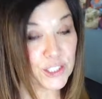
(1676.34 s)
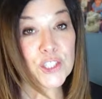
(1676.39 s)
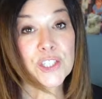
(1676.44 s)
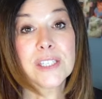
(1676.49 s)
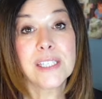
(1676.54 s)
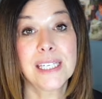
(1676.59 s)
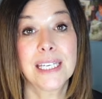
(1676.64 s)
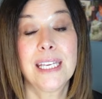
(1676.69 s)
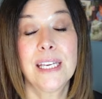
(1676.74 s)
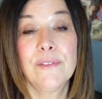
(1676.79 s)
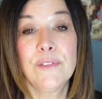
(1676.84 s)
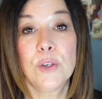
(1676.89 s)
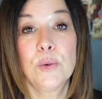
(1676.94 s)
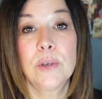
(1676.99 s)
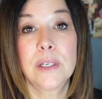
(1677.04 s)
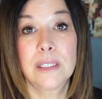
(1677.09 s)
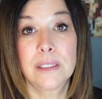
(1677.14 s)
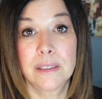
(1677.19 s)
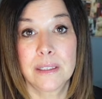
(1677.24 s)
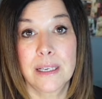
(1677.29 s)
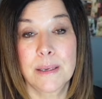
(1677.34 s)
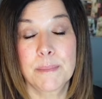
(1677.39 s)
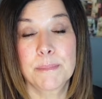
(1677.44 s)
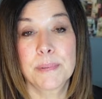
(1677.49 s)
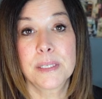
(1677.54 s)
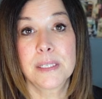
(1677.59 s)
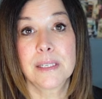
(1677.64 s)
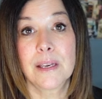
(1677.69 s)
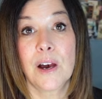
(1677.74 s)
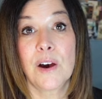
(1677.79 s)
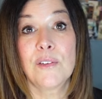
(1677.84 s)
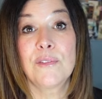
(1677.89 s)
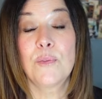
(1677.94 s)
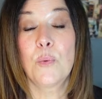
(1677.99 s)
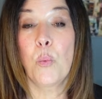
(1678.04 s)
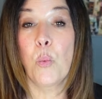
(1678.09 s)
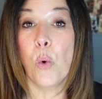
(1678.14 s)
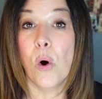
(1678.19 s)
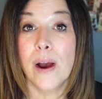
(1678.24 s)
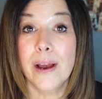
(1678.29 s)
just to give you a glimpse of
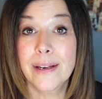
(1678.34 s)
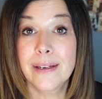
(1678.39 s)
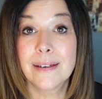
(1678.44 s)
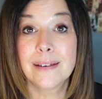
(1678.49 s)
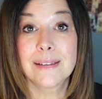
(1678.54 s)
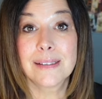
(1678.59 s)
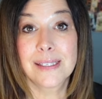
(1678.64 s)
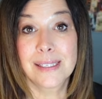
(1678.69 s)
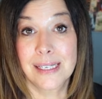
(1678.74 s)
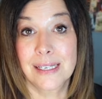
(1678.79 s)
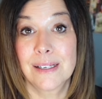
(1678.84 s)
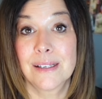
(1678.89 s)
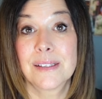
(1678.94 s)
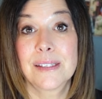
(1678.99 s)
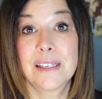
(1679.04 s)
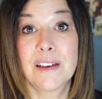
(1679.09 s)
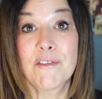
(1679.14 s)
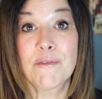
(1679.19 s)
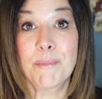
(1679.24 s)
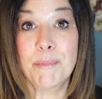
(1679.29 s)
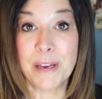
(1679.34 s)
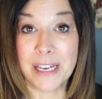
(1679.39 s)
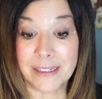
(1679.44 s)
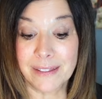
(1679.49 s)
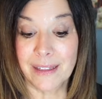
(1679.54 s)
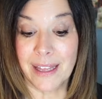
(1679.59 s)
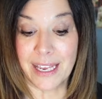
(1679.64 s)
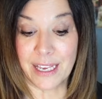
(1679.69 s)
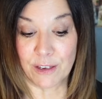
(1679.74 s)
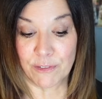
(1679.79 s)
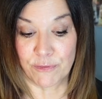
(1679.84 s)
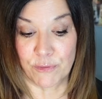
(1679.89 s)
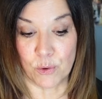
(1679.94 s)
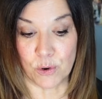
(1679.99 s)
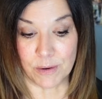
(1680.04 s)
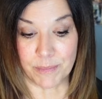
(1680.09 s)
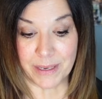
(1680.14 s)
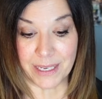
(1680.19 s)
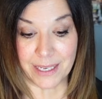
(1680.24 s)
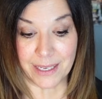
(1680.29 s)
what sales have been like
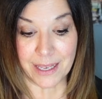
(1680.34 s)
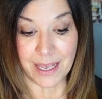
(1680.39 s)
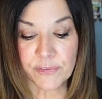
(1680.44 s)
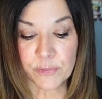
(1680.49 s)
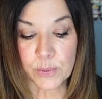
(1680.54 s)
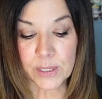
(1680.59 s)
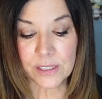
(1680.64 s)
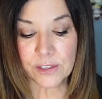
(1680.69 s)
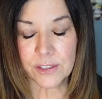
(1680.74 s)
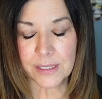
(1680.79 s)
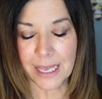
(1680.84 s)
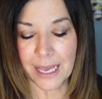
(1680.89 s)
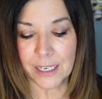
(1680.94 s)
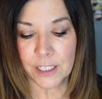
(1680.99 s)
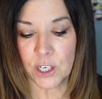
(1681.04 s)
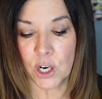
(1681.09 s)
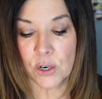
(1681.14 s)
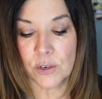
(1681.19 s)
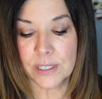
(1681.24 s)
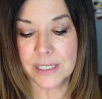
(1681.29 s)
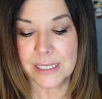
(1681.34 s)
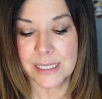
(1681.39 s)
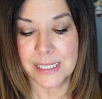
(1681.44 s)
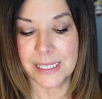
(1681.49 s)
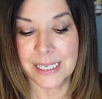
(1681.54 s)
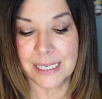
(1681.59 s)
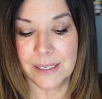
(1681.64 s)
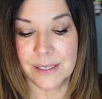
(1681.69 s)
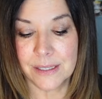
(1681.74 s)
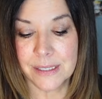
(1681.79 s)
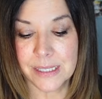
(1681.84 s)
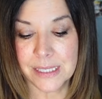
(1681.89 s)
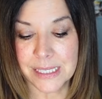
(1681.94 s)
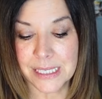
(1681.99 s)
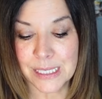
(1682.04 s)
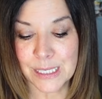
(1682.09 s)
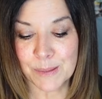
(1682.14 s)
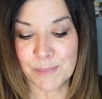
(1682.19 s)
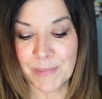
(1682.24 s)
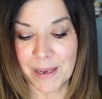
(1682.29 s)
for me, if we look at current sales this